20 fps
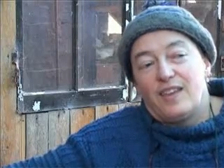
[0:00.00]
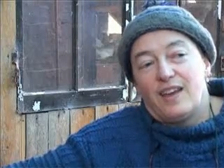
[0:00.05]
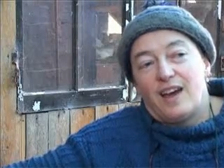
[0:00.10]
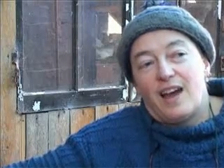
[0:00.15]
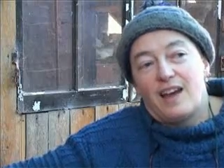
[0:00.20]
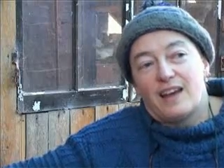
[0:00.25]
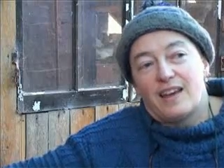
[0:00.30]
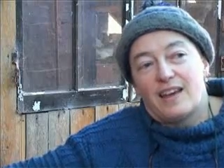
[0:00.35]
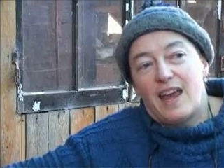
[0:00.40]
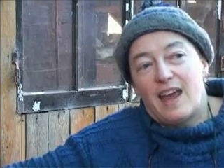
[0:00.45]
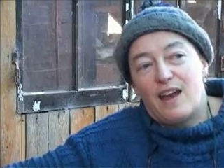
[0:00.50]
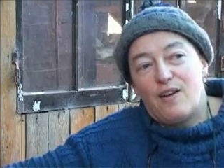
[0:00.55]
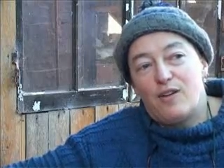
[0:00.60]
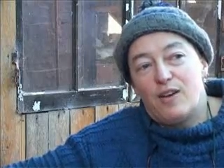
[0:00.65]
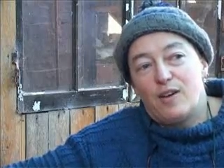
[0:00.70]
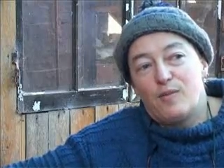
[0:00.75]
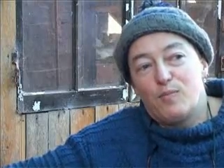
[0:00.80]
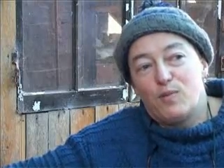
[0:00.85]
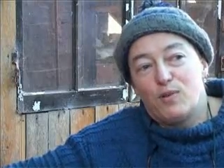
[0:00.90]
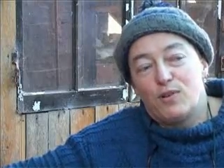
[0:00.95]
The
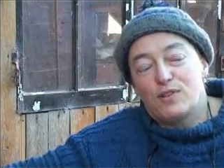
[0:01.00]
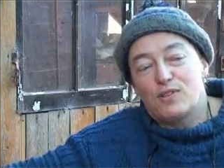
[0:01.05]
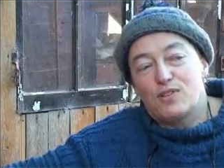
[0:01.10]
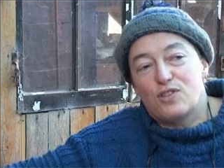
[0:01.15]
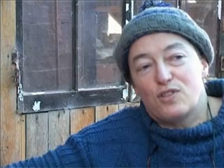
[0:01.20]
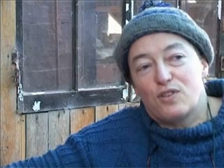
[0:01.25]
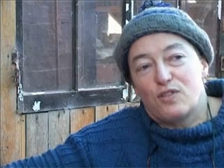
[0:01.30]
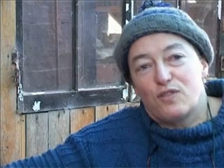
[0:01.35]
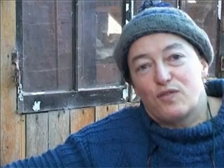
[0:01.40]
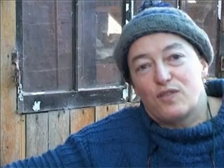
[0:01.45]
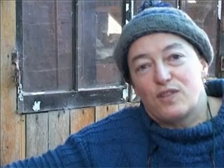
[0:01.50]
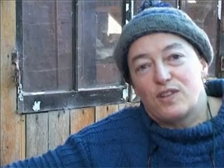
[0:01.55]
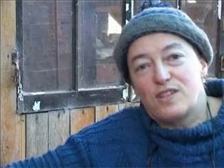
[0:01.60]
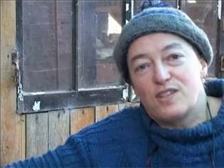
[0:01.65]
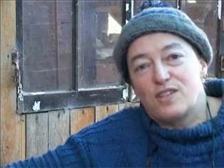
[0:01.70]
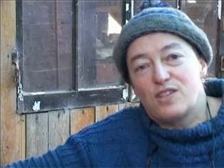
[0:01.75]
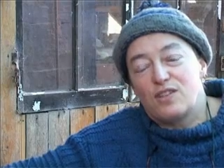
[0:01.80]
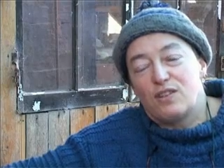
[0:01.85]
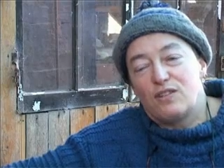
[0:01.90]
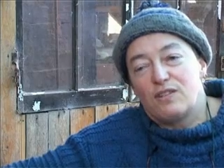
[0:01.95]
Hungarian book sort of
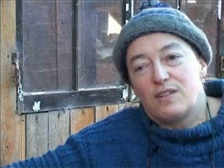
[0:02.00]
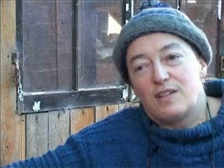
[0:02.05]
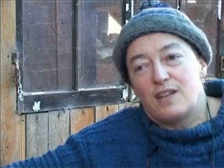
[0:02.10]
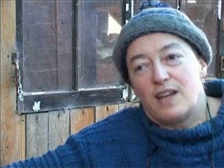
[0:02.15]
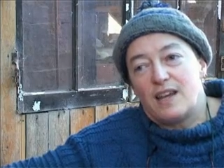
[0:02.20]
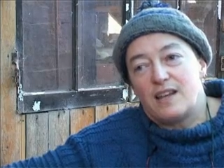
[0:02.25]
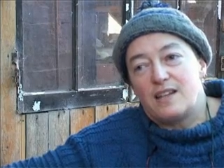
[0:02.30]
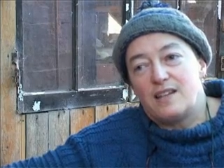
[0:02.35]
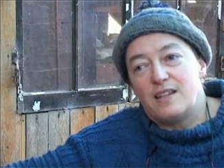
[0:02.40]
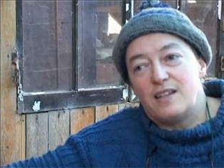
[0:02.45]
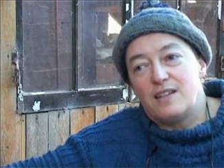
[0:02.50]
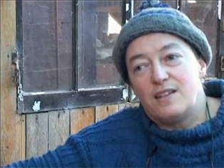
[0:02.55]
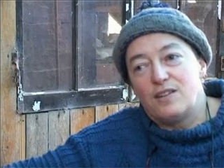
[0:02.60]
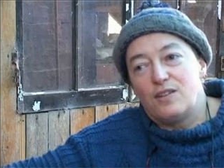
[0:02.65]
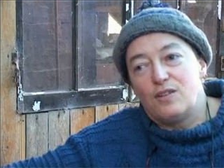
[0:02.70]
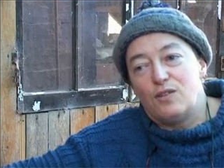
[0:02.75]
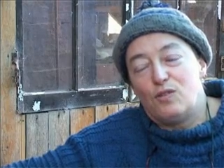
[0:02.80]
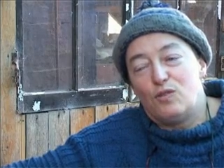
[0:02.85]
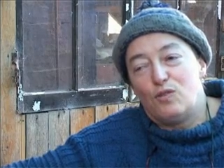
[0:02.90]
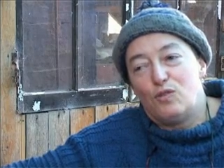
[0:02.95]

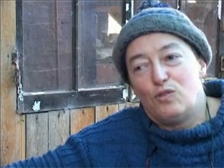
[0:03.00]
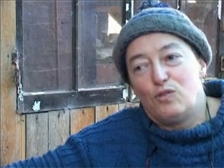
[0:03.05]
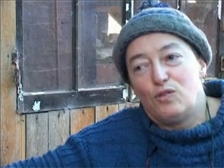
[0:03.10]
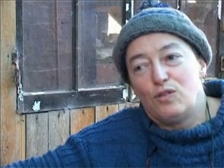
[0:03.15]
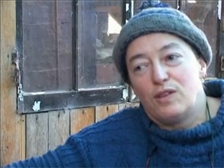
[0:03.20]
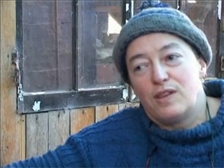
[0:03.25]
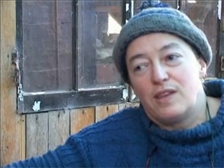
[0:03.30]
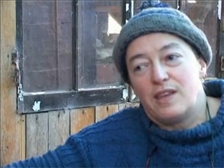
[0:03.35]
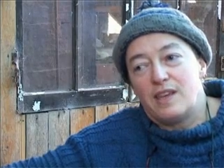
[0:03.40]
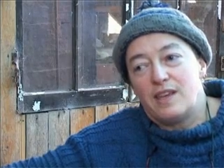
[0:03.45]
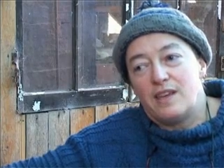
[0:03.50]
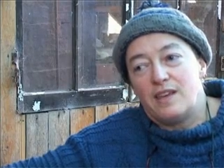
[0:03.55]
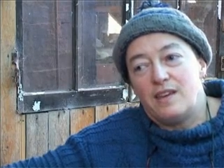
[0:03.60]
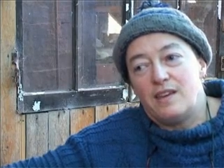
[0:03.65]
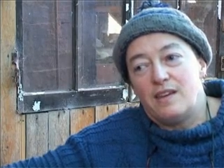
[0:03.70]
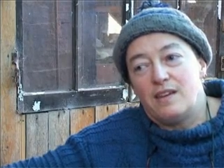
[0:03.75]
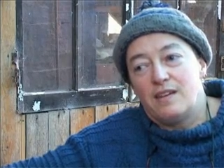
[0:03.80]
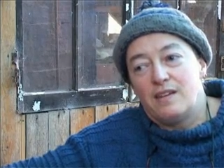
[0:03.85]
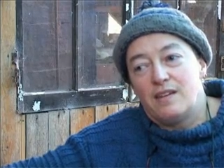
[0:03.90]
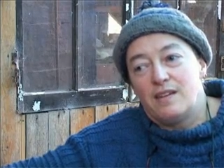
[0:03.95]
consolidated all
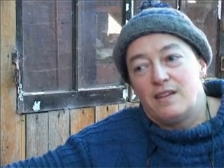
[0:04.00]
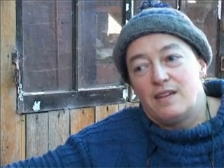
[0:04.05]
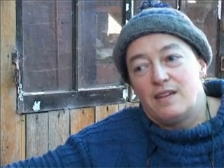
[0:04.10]
the